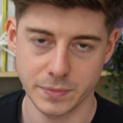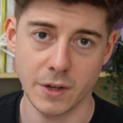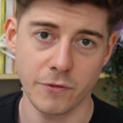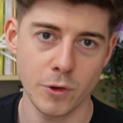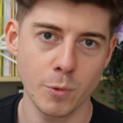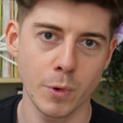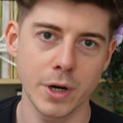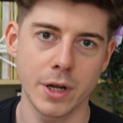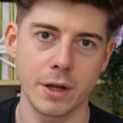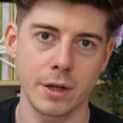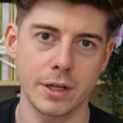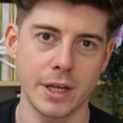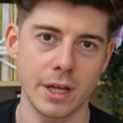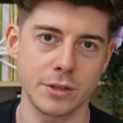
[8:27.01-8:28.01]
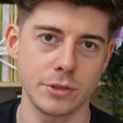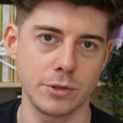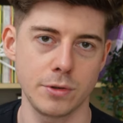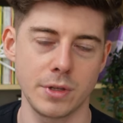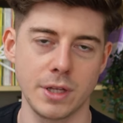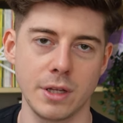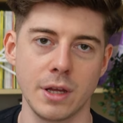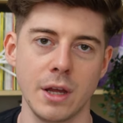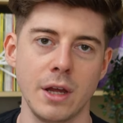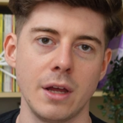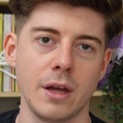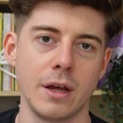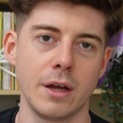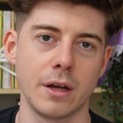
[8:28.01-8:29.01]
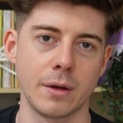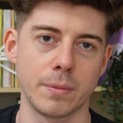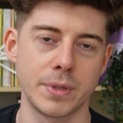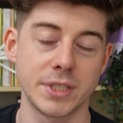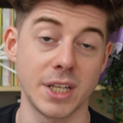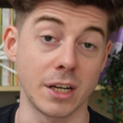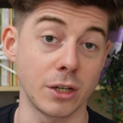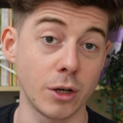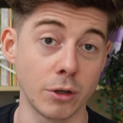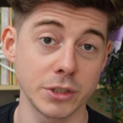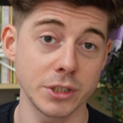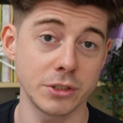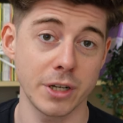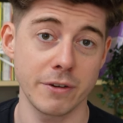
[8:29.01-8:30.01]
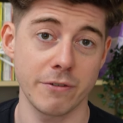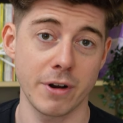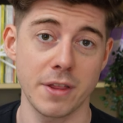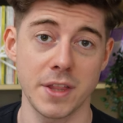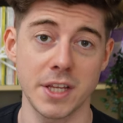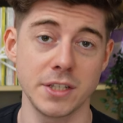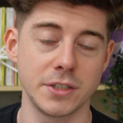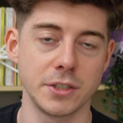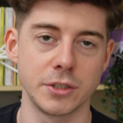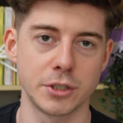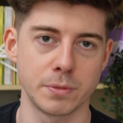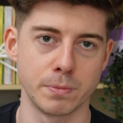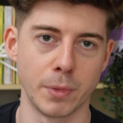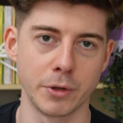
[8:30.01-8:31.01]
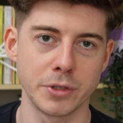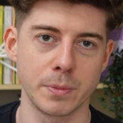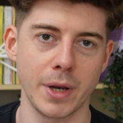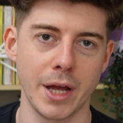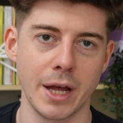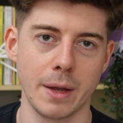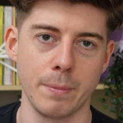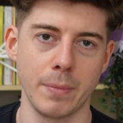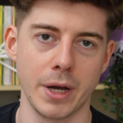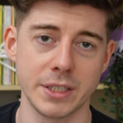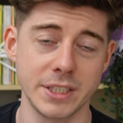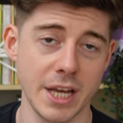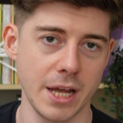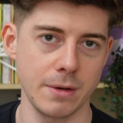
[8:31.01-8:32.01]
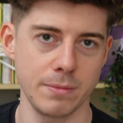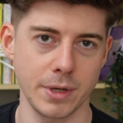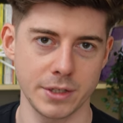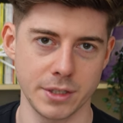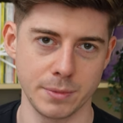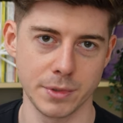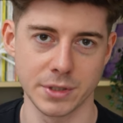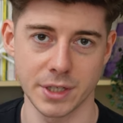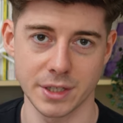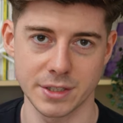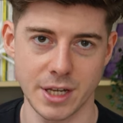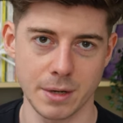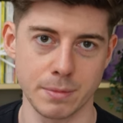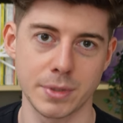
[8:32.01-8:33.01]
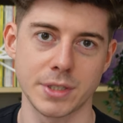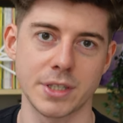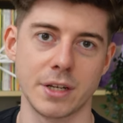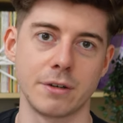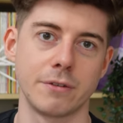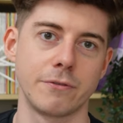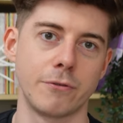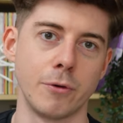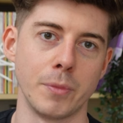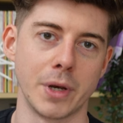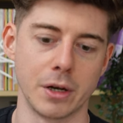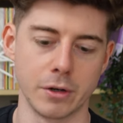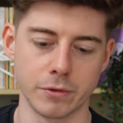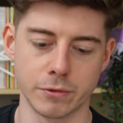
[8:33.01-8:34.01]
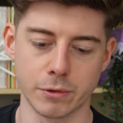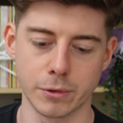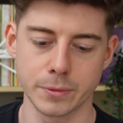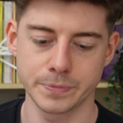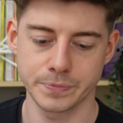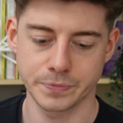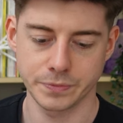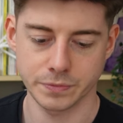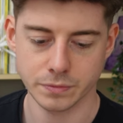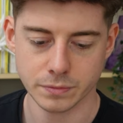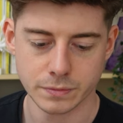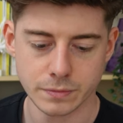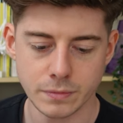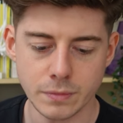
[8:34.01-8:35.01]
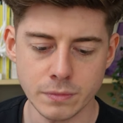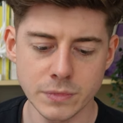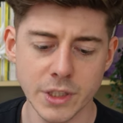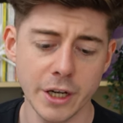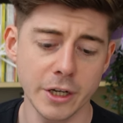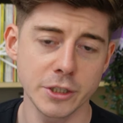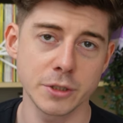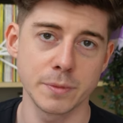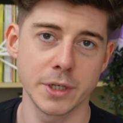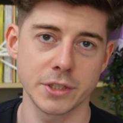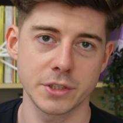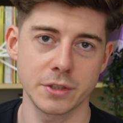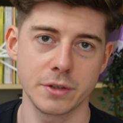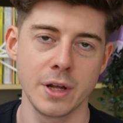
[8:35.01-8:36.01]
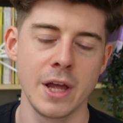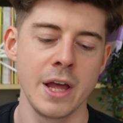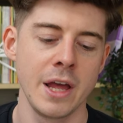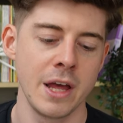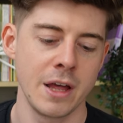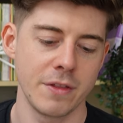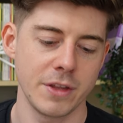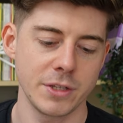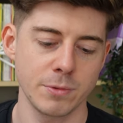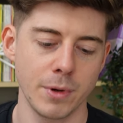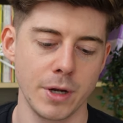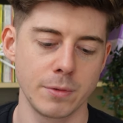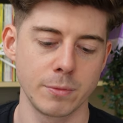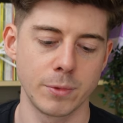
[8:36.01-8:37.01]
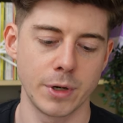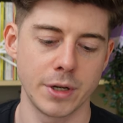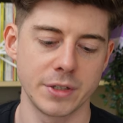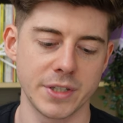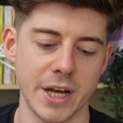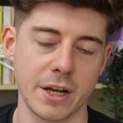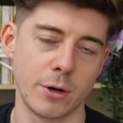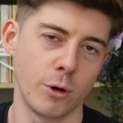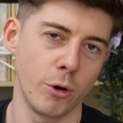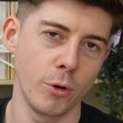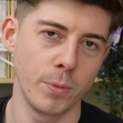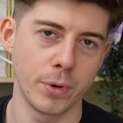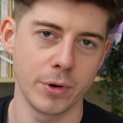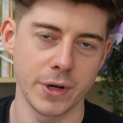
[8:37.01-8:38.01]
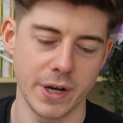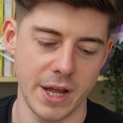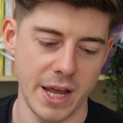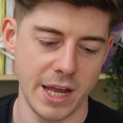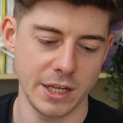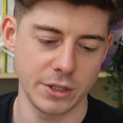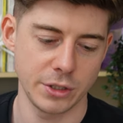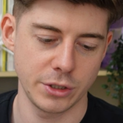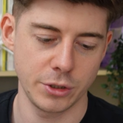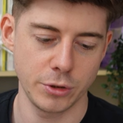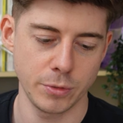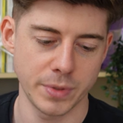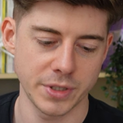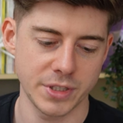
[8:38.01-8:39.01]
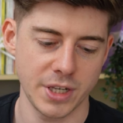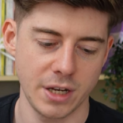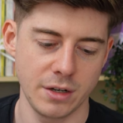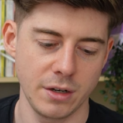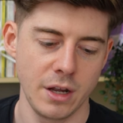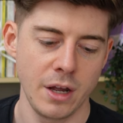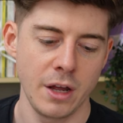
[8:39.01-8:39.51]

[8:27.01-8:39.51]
If you want to get to the percent concentrate for any of these, you just multiply it by 10 because I'm using a 10% formula overall. Dihydromersinol, this one was at 0.82%.